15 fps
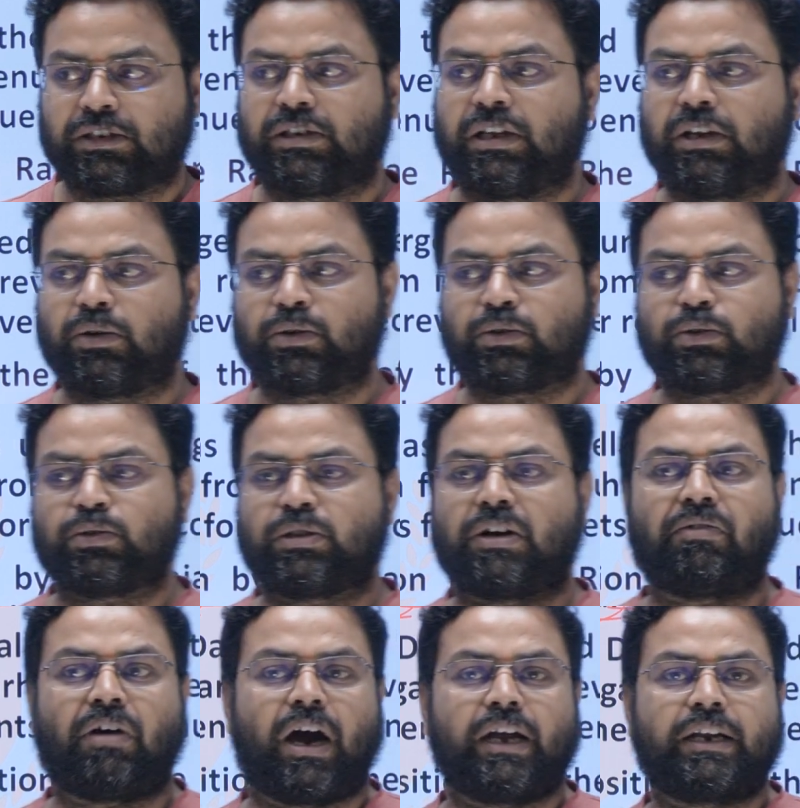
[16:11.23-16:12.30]
due to the
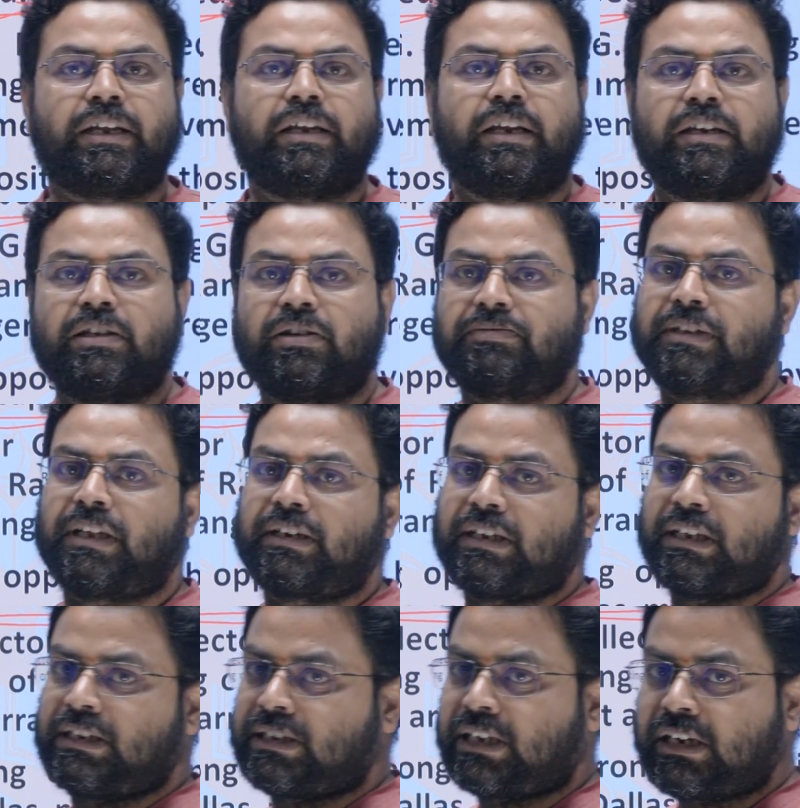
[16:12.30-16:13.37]
war in any of the
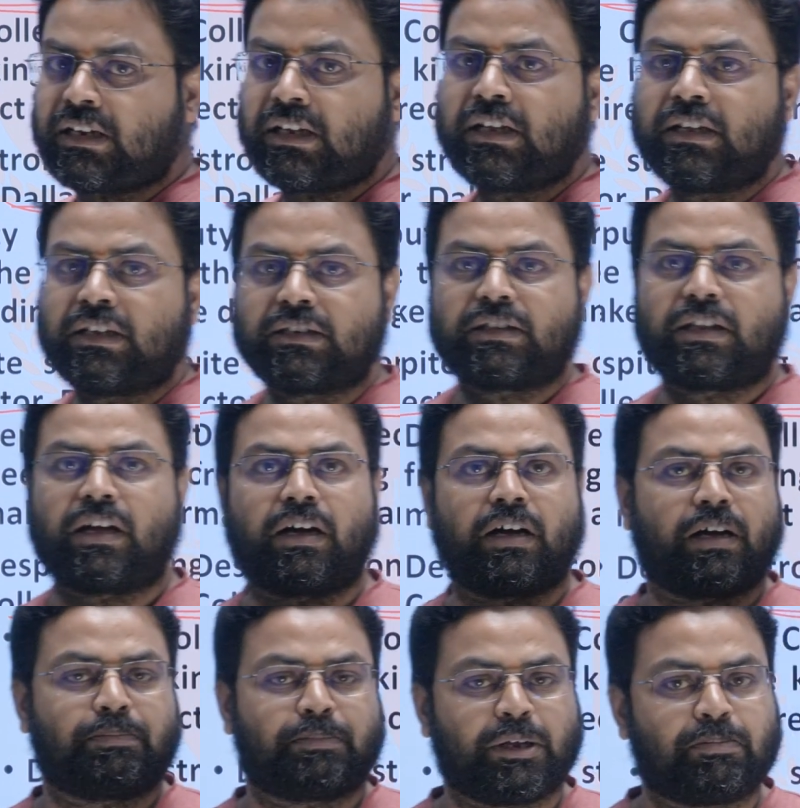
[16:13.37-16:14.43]
region,
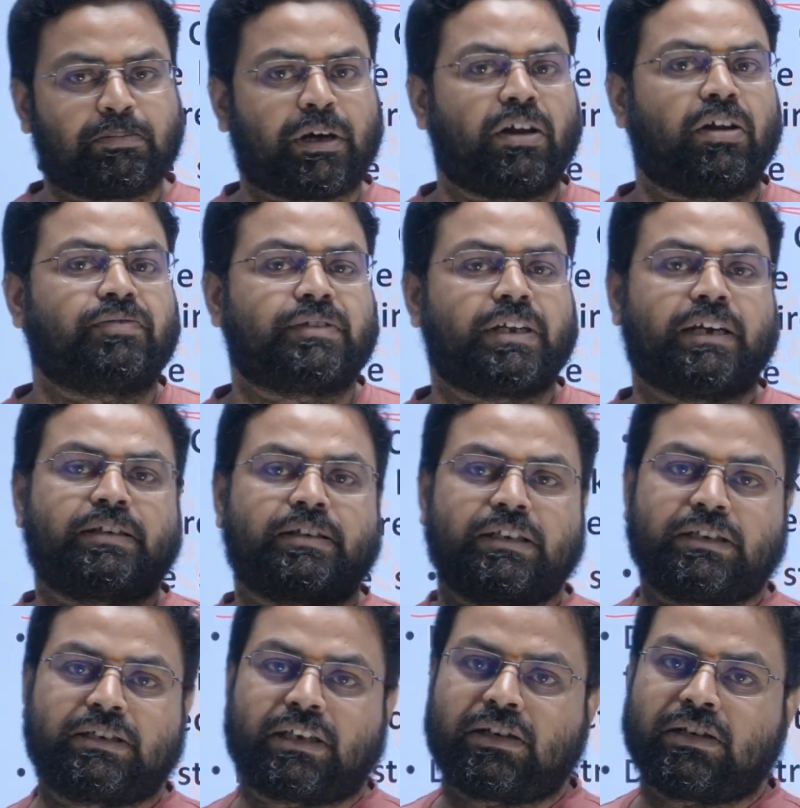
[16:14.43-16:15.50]
the people of that
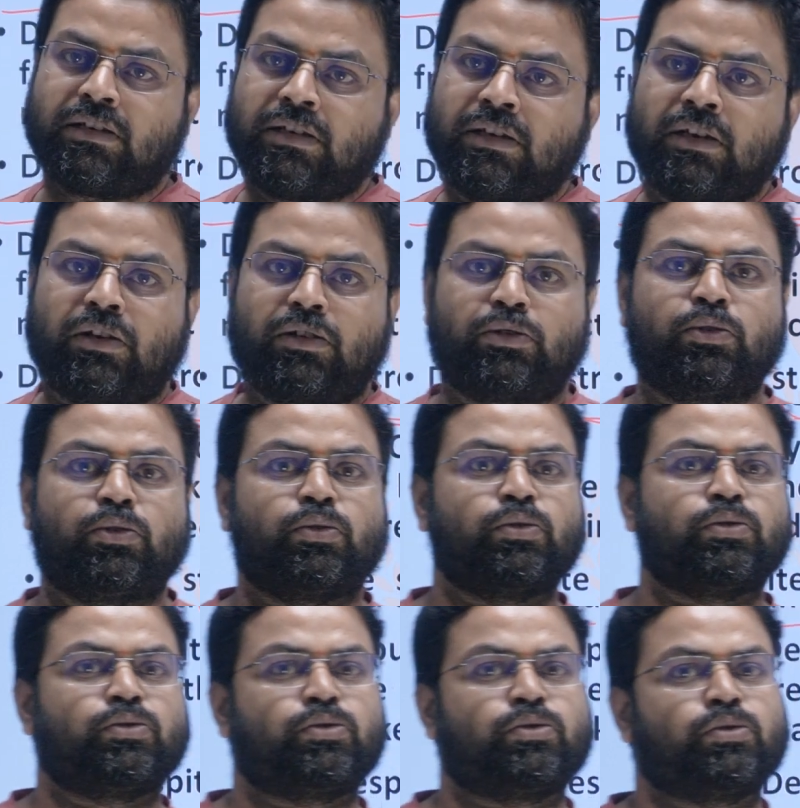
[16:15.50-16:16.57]
region
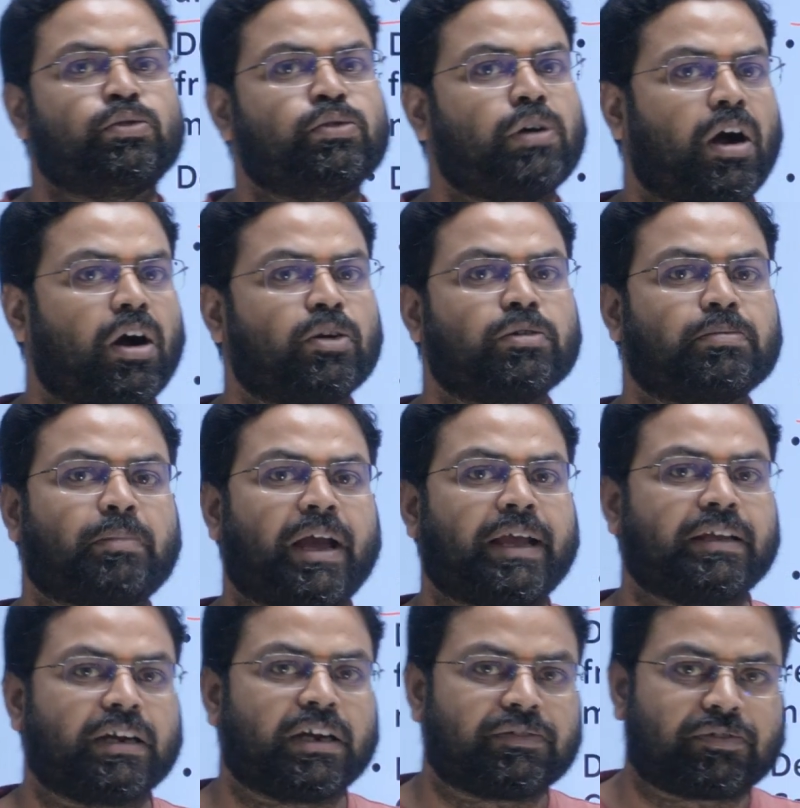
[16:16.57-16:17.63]
used to
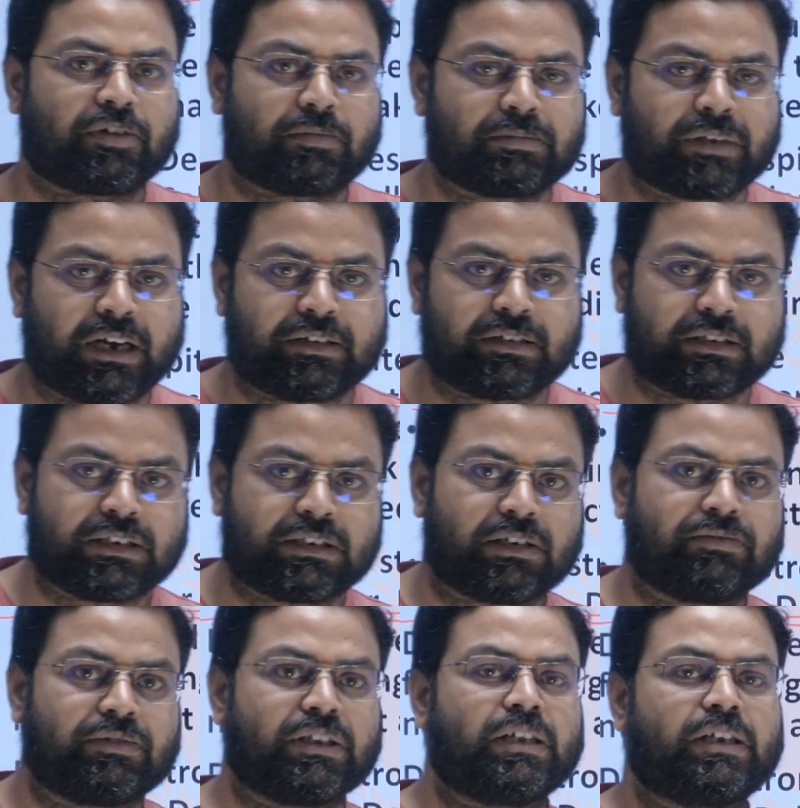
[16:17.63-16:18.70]
out-migrate from that
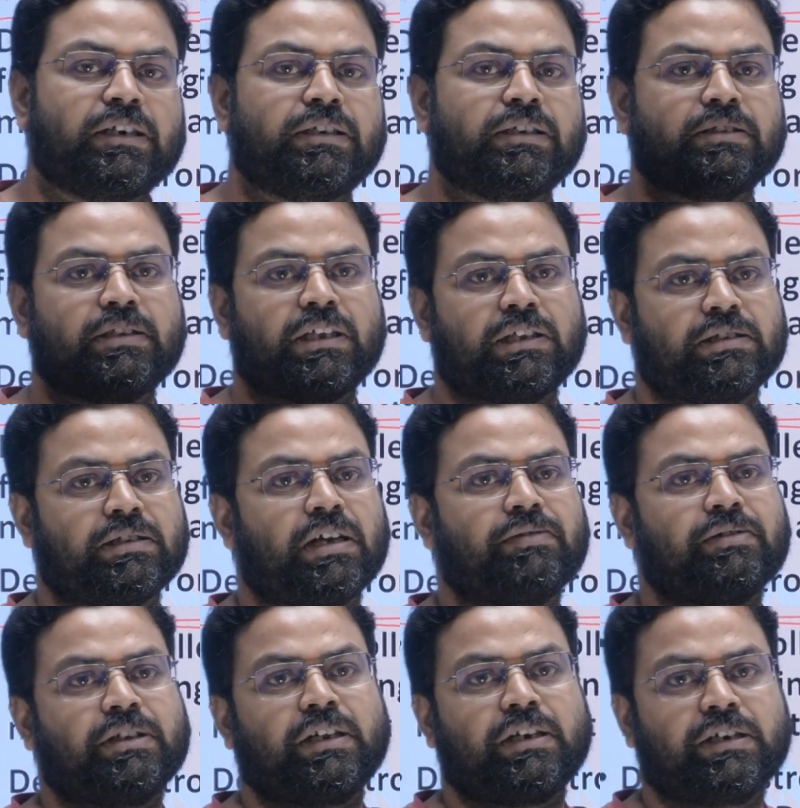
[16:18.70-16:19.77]
region, whether it is Asia,
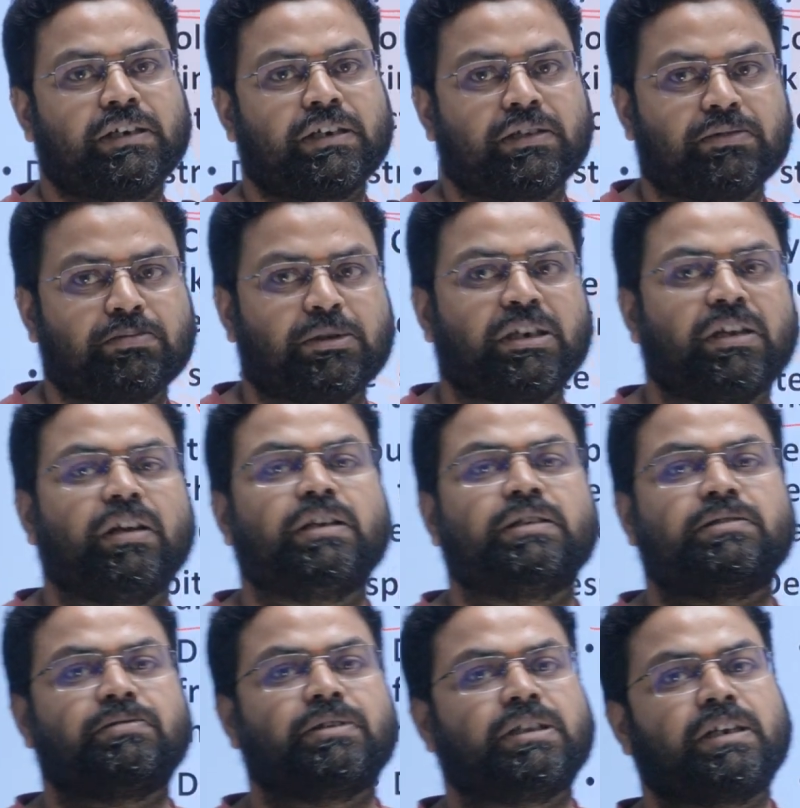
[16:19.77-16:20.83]
whether it is Middle
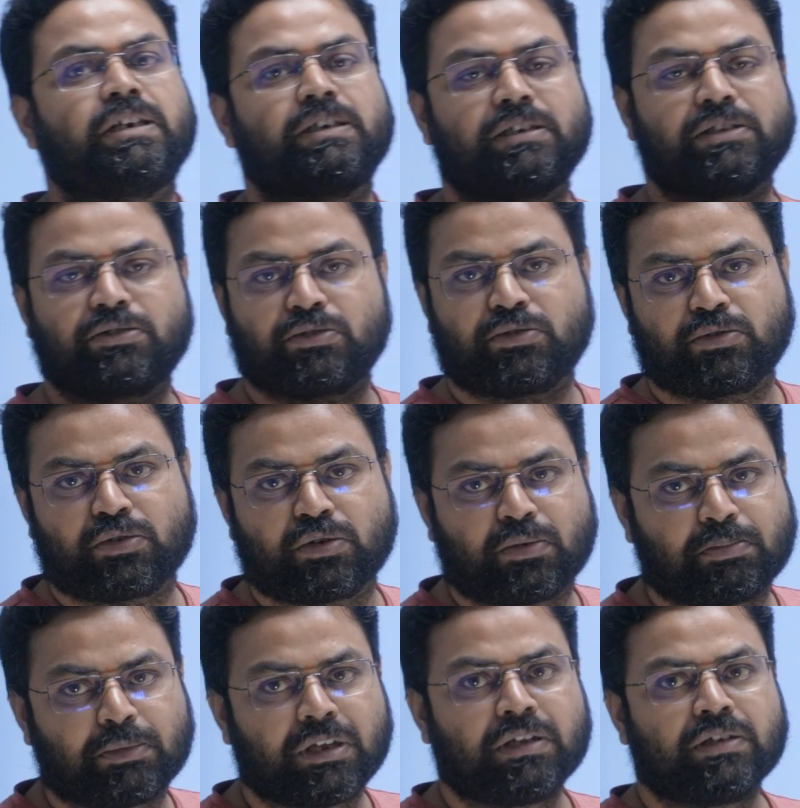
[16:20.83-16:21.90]
East, whether it is
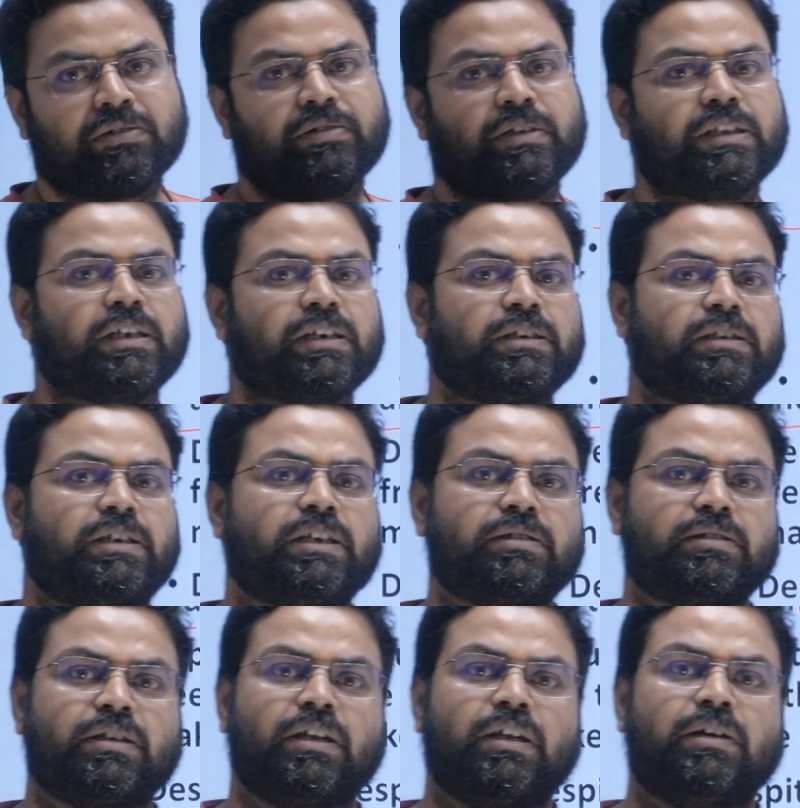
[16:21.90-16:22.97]
Europe, whether it is